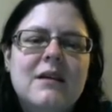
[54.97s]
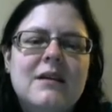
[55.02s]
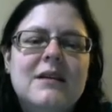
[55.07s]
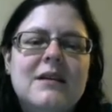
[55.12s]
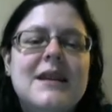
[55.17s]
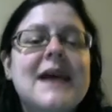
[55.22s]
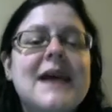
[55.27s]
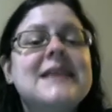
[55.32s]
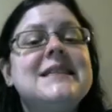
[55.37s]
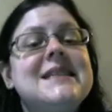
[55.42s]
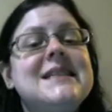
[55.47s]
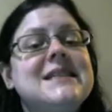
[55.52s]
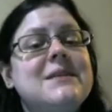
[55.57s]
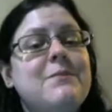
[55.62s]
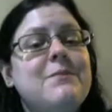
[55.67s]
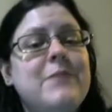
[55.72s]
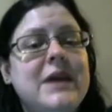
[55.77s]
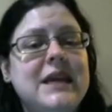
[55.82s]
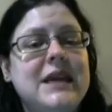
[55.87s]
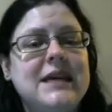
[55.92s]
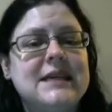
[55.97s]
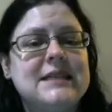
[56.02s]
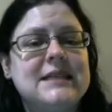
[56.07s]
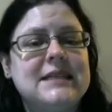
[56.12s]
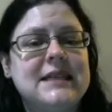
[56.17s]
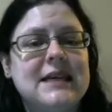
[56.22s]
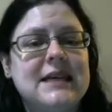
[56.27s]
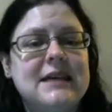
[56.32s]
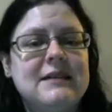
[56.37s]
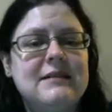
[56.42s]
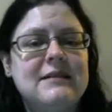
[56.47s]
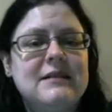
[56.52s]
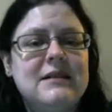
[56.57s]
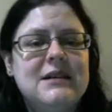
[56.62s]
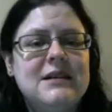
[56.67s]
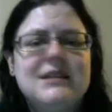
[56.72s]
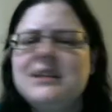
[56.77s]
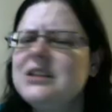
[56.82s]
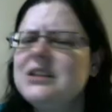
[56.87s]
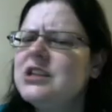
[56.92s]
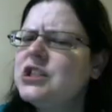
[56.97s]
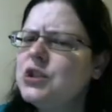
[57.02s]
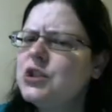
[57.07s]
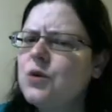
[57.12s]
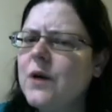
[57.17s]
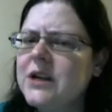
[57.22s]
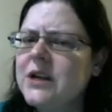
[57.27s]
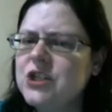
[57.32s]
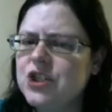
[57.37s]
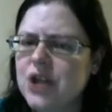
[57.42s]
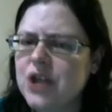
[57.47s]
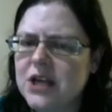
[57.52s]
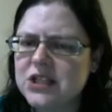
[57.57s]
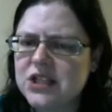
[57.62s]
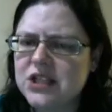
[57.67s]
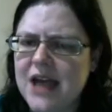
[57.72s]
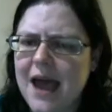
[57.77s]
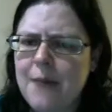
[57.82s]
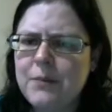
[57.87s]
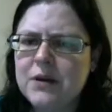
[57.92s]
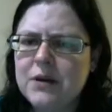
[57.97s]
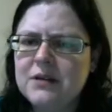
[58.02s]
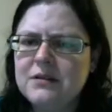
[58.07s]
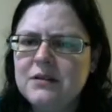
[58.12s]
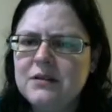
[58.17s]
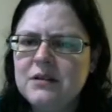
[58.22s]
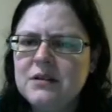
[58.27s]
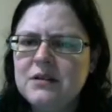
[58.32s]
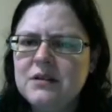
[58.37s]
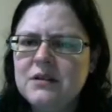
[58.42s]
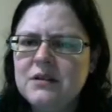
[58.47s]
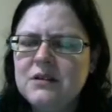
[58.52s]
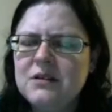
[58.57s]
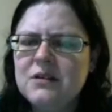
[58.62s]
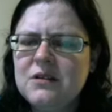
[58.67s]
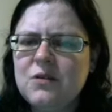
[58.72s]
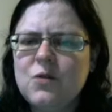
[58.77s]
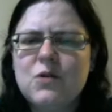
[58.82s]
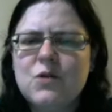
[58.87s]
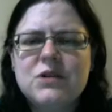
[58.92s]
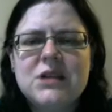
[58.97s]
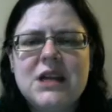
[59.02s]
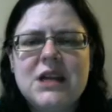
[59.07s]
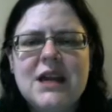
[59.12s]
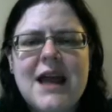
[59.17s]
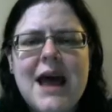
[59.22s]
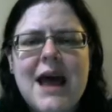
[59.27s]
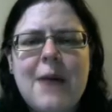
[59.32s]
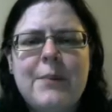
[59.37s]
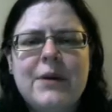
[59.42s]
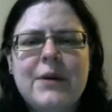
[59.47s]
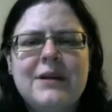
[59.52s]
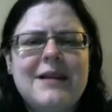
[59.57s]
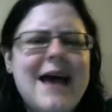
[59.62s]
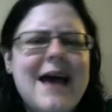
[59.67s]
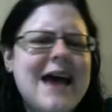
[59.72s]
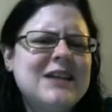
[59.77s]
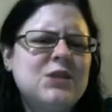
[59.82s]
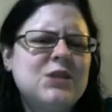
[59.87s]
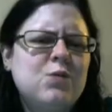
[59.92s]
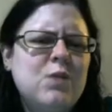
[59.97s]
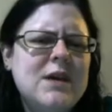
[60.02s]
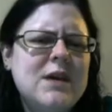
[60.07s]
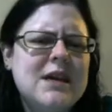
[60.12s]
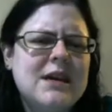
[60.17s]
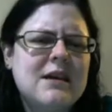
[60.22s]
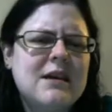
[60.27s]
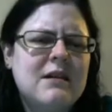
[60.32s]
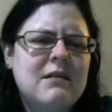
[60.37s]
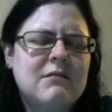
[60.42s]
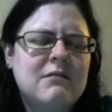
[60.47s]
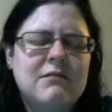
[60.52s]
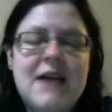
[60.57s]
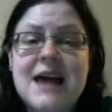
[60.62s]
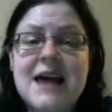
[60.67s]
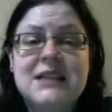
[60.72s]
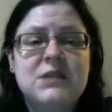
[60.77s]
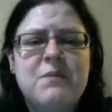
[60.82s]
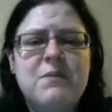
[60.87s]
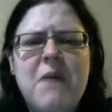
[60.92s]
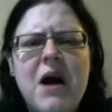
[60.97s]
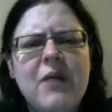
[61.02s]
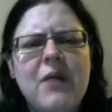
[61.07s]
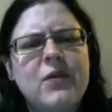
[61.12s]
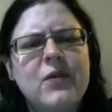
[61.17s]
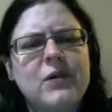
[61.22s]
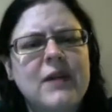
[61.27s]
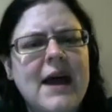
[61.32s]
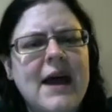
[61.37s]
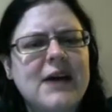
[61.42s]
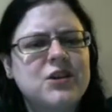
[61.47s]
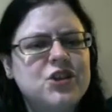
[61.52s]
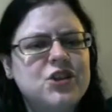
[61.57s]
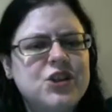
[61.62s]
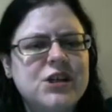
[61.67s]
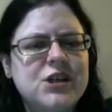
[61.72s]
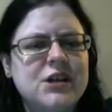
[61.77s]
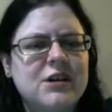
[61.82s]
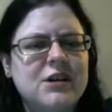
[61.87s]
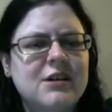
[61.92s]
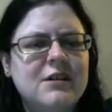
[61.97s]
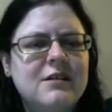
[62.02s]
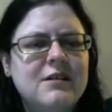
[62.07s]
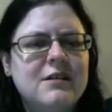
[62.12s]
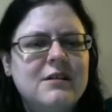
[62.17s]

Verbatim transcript: Next is immediacy. Did the story just happen or did it happen last week, last month, or last year?